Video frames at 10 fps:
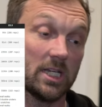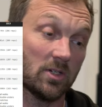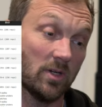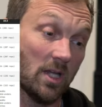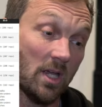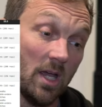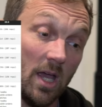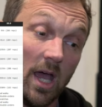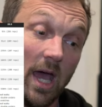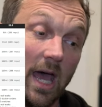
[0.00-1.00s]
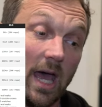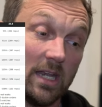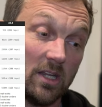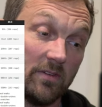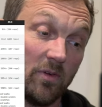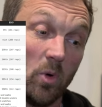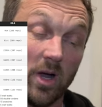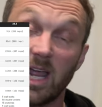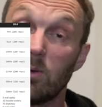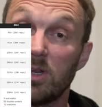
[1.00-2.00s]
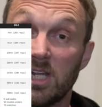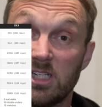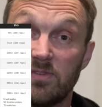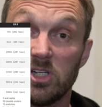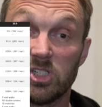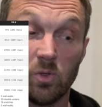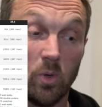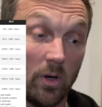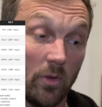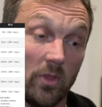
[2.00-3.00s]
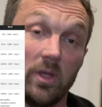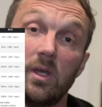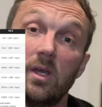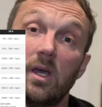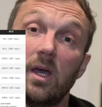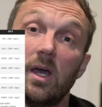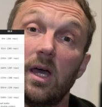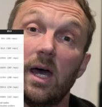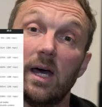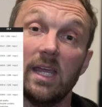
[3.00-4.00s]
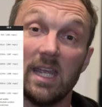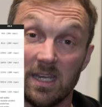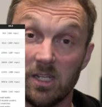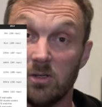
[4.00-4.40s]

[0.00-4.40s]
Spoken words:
category, and for workout one, he actually finished 12th in the